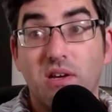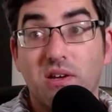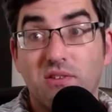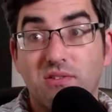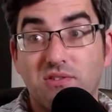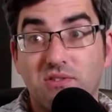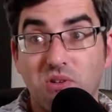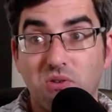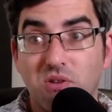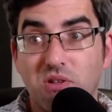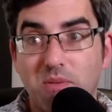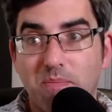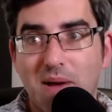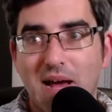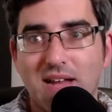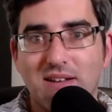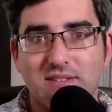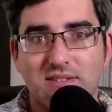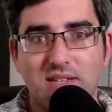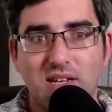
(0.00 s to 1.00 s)
stole the
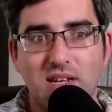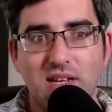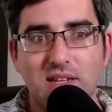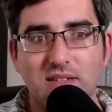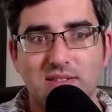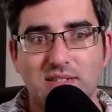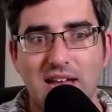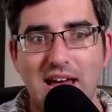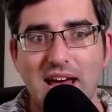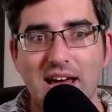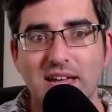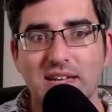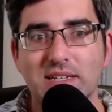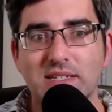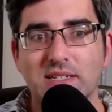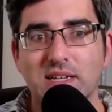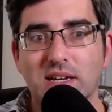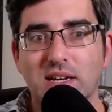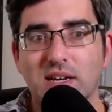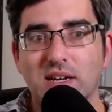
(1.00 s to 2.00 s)
Palestinians' land,